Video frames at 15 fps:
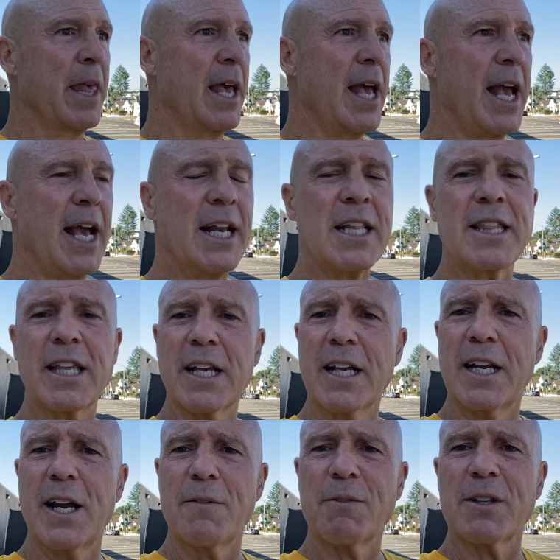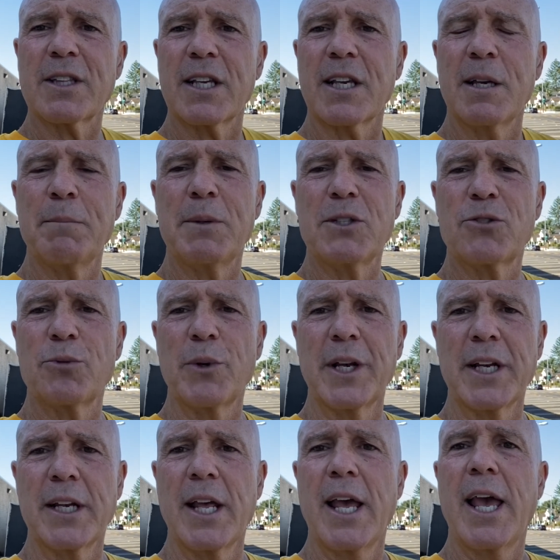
anything and everything in between.